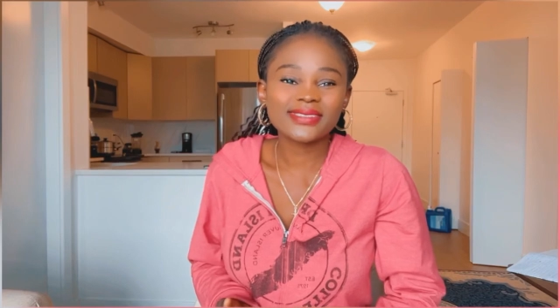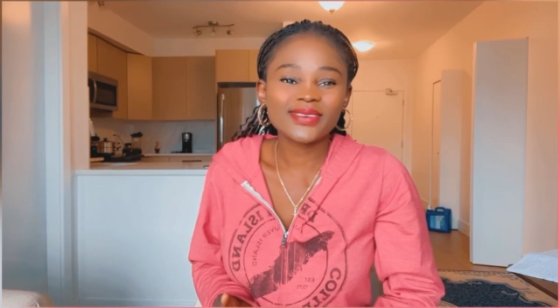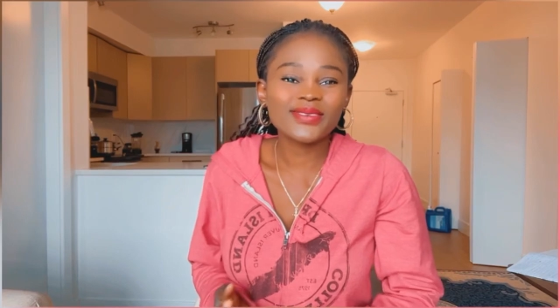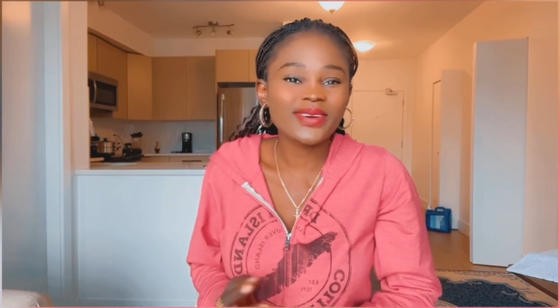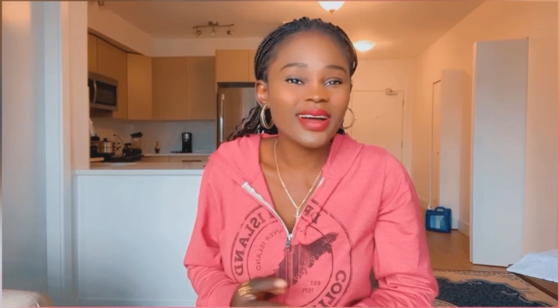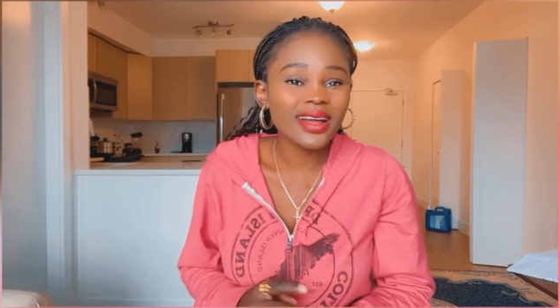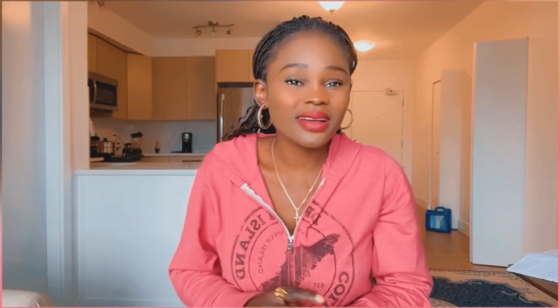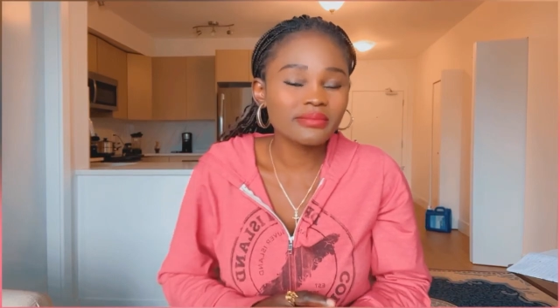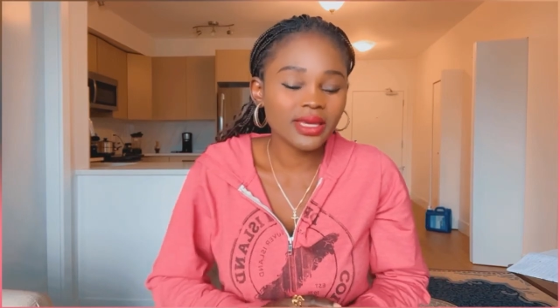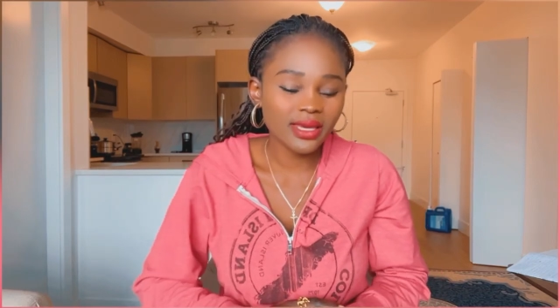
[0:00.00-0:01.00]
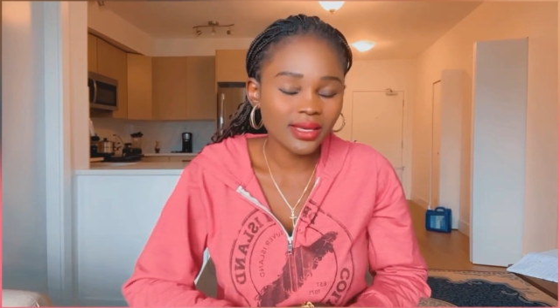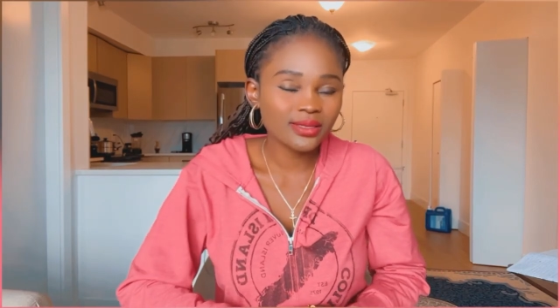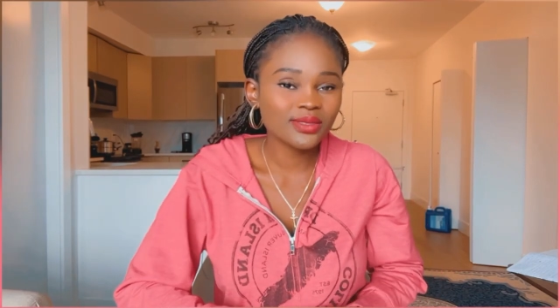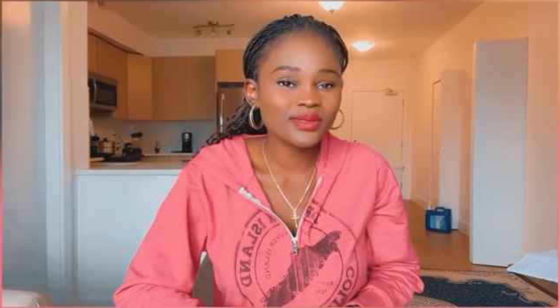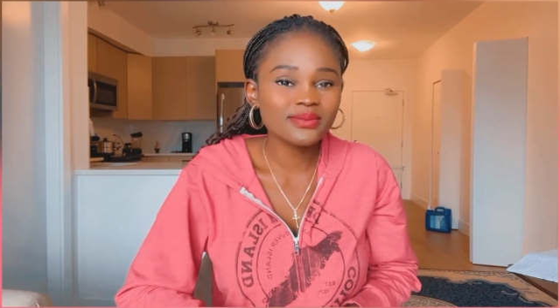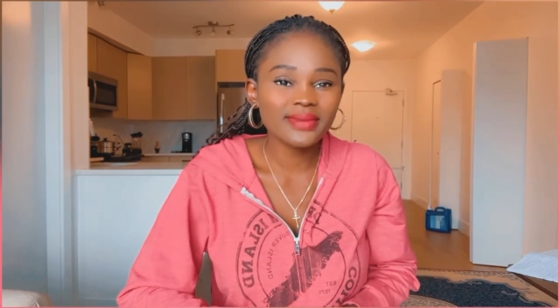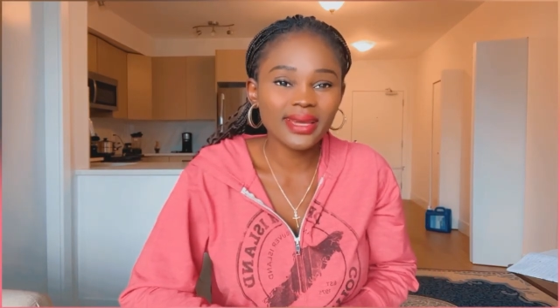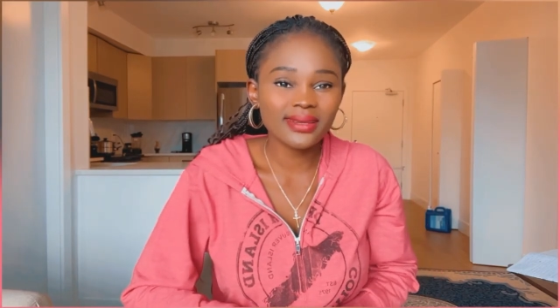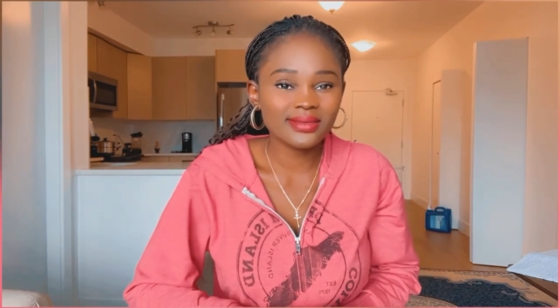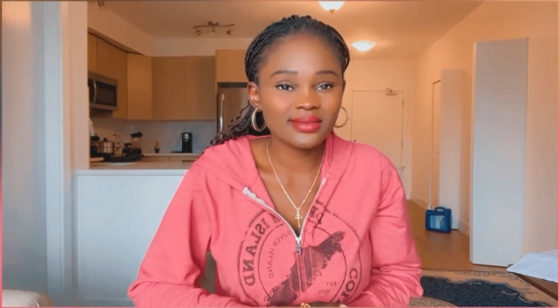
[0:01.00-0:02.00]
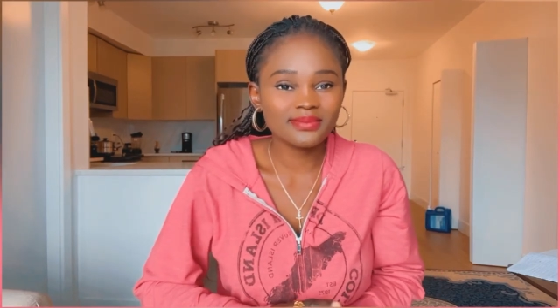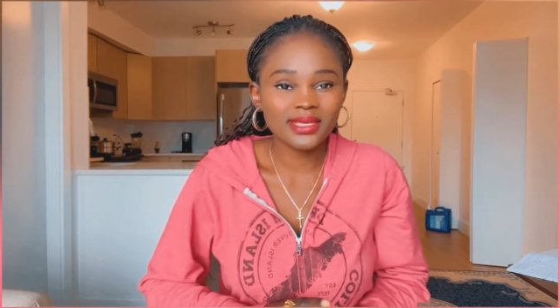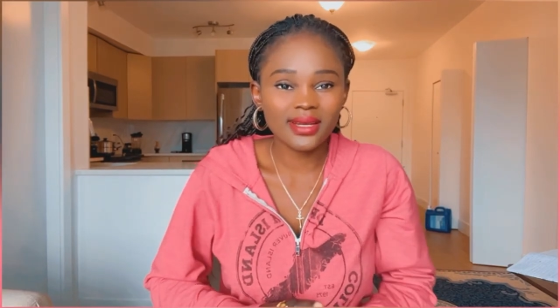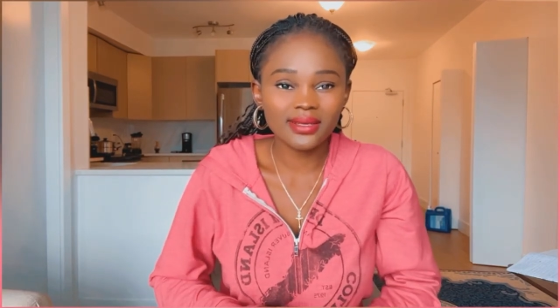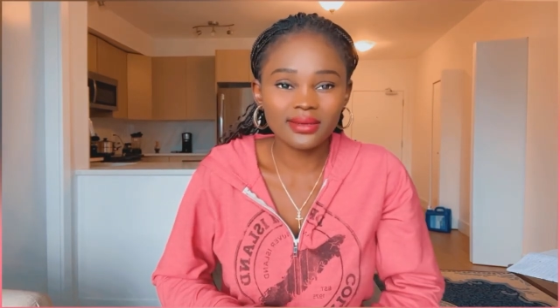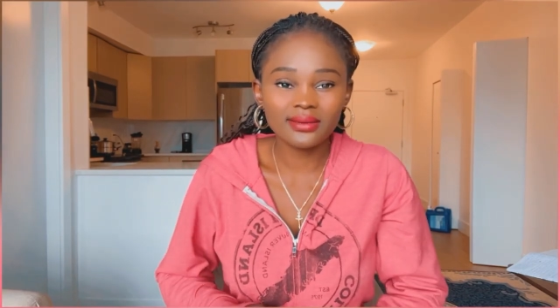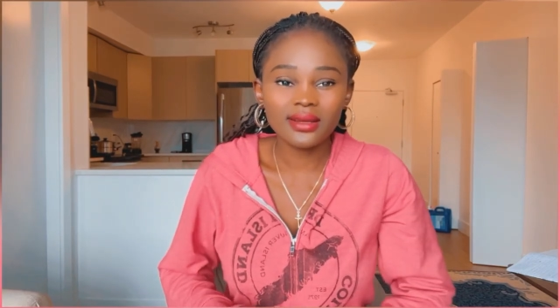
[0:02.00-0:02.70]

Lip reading: so welcome again to my YouTube channel.